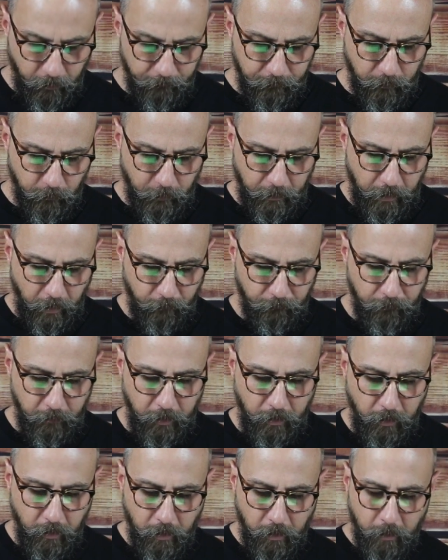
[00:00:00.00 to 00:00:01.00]
of your
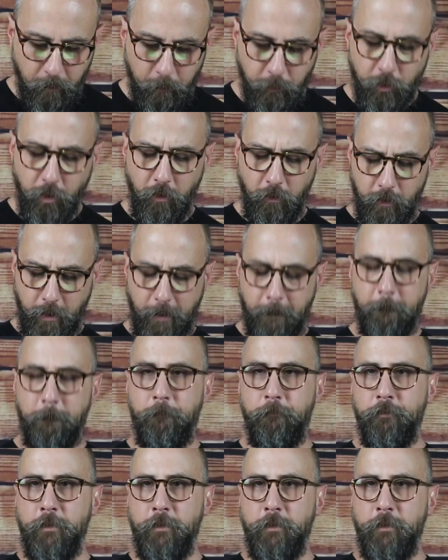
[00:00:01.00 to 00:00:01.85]
recovery program.